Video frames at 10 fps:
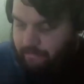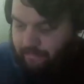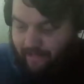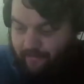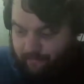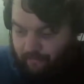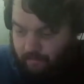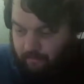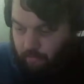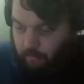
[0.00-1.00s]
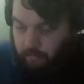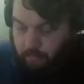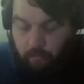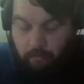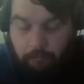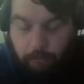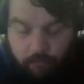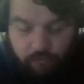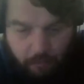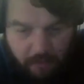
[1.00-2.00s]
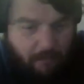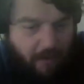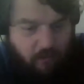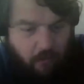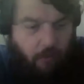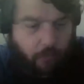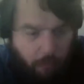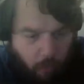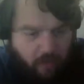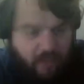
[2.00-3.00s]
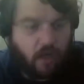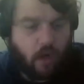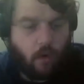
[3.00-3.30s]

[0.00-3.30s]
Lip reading: it looks to be based on our reporting.